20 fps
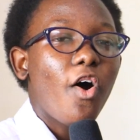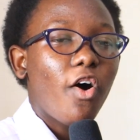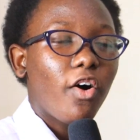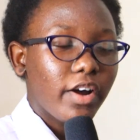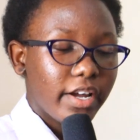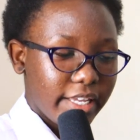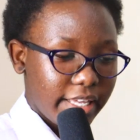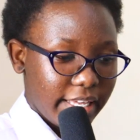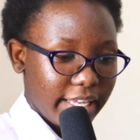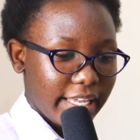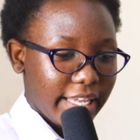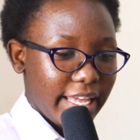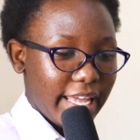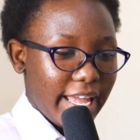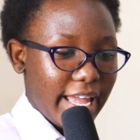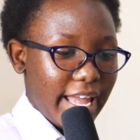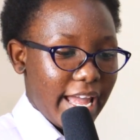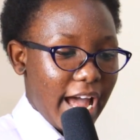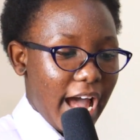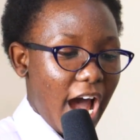Okay,
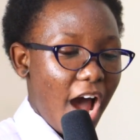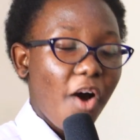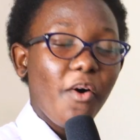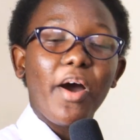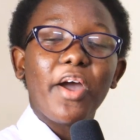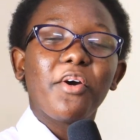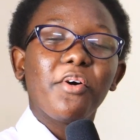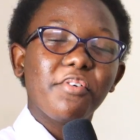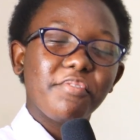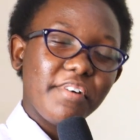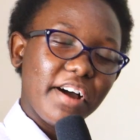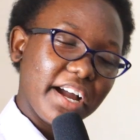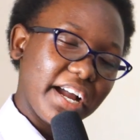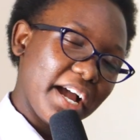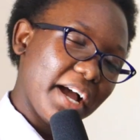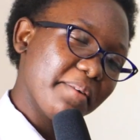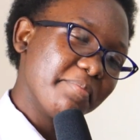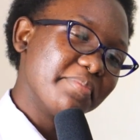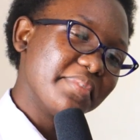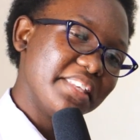how I
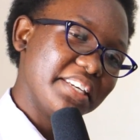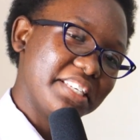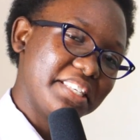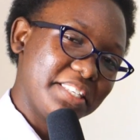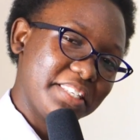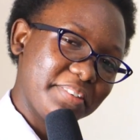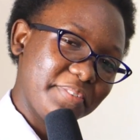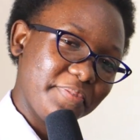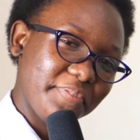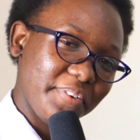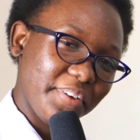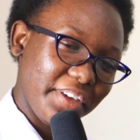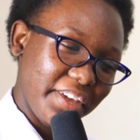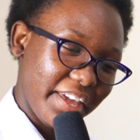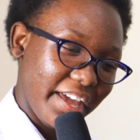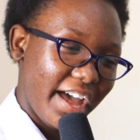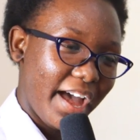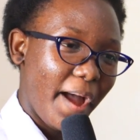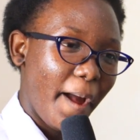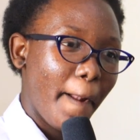overcome this
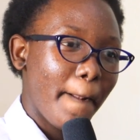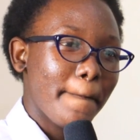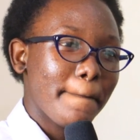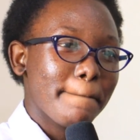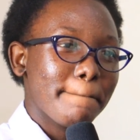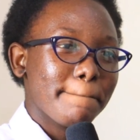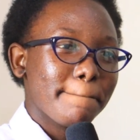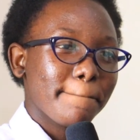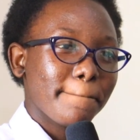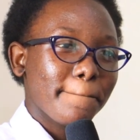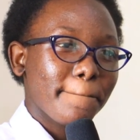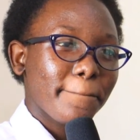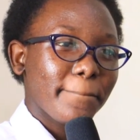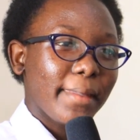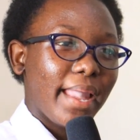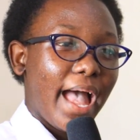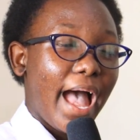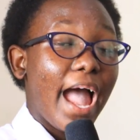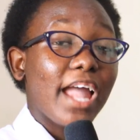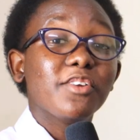fear?
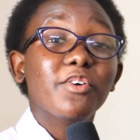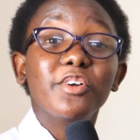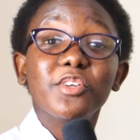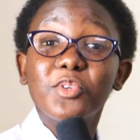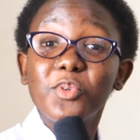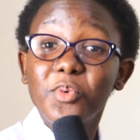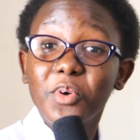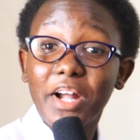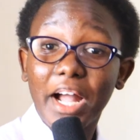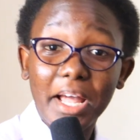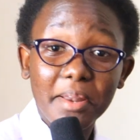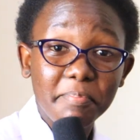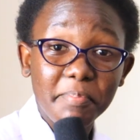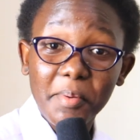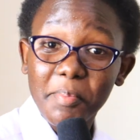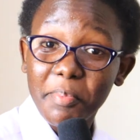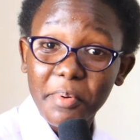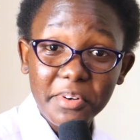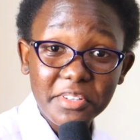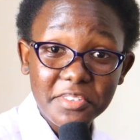I don't look at
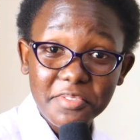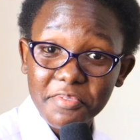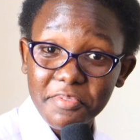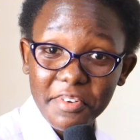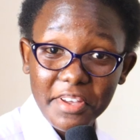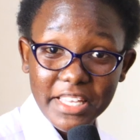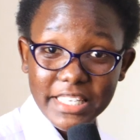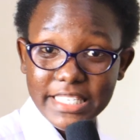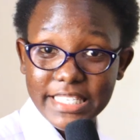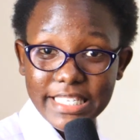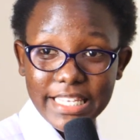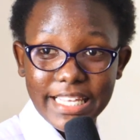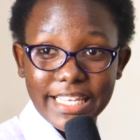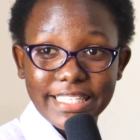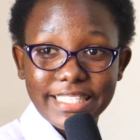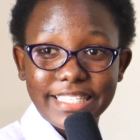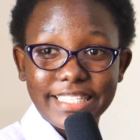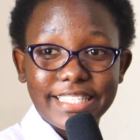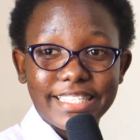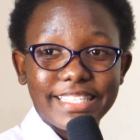people's
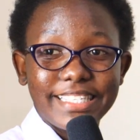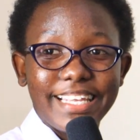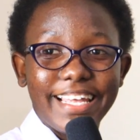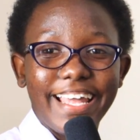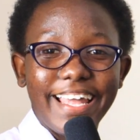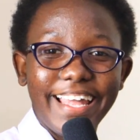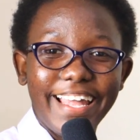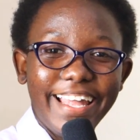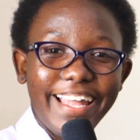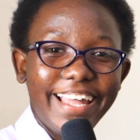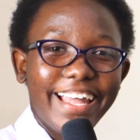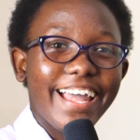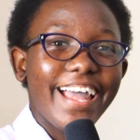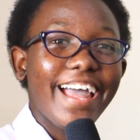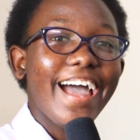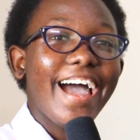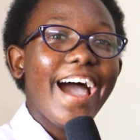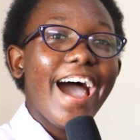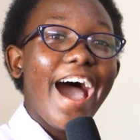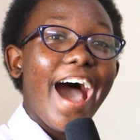faces.
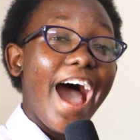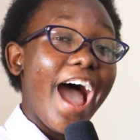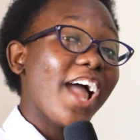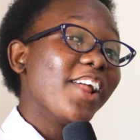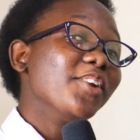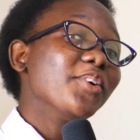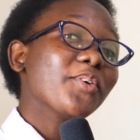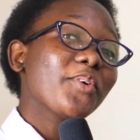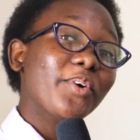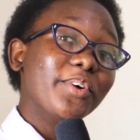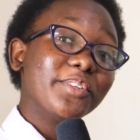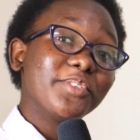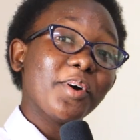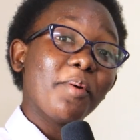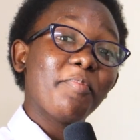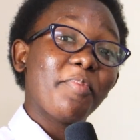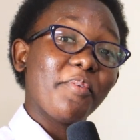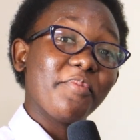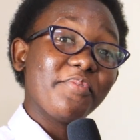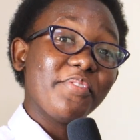I look on
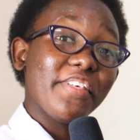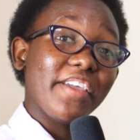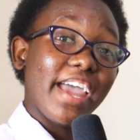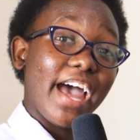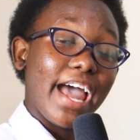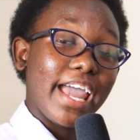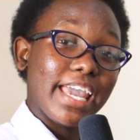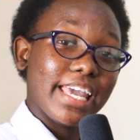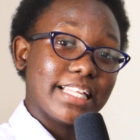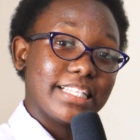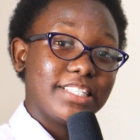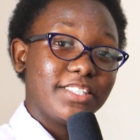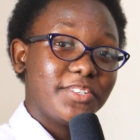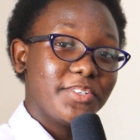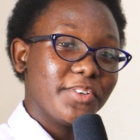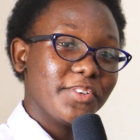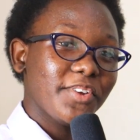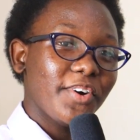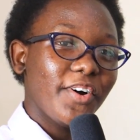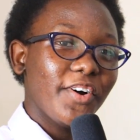top of their heads,
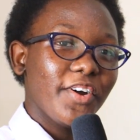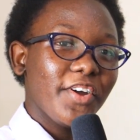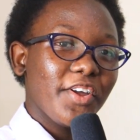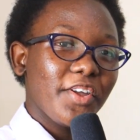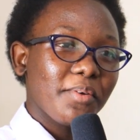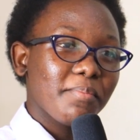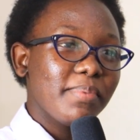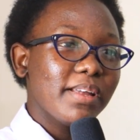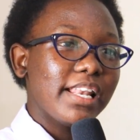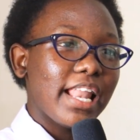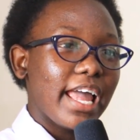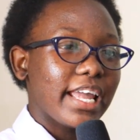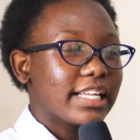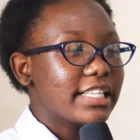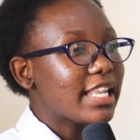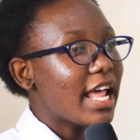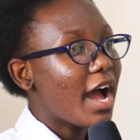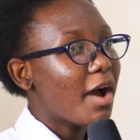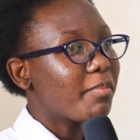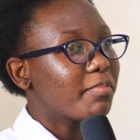you know? Be
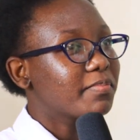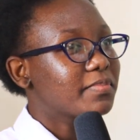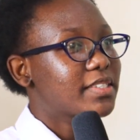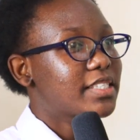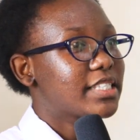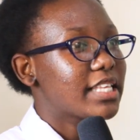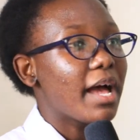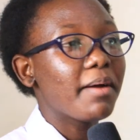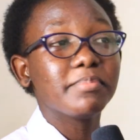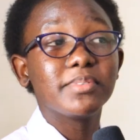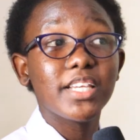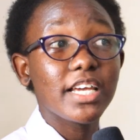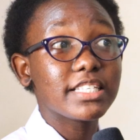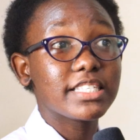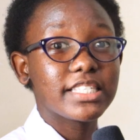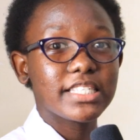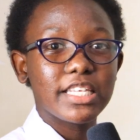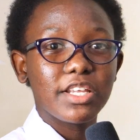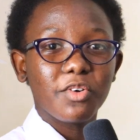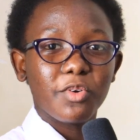like, nah, I'm
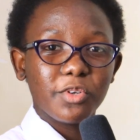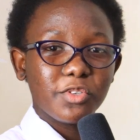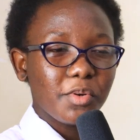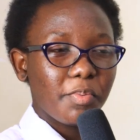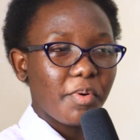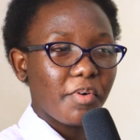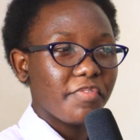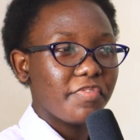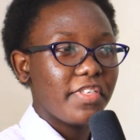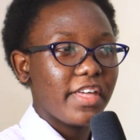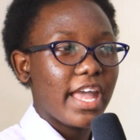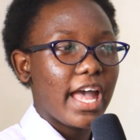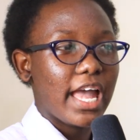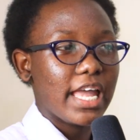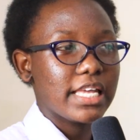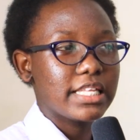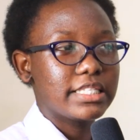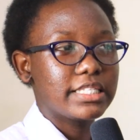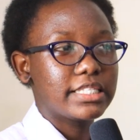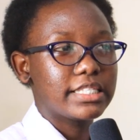just seeing on top of their
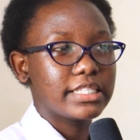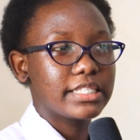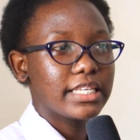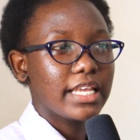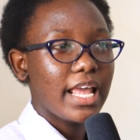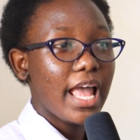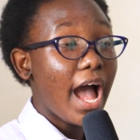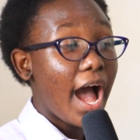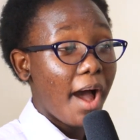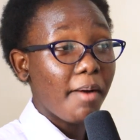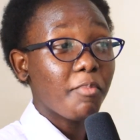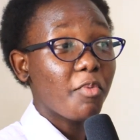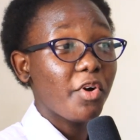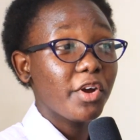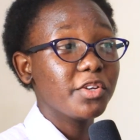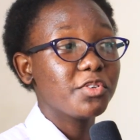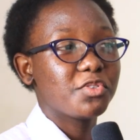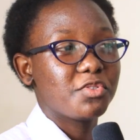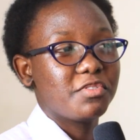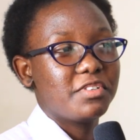heads. I'm
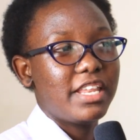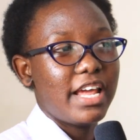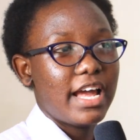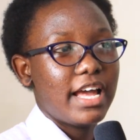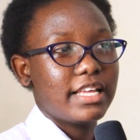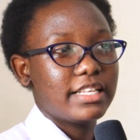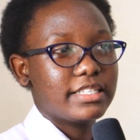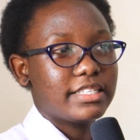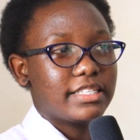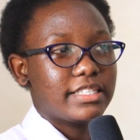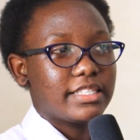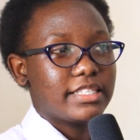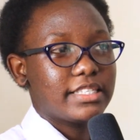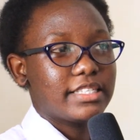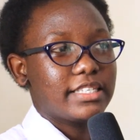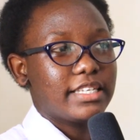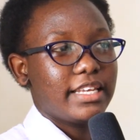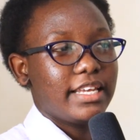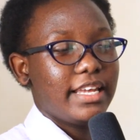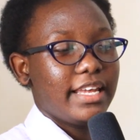going to dance.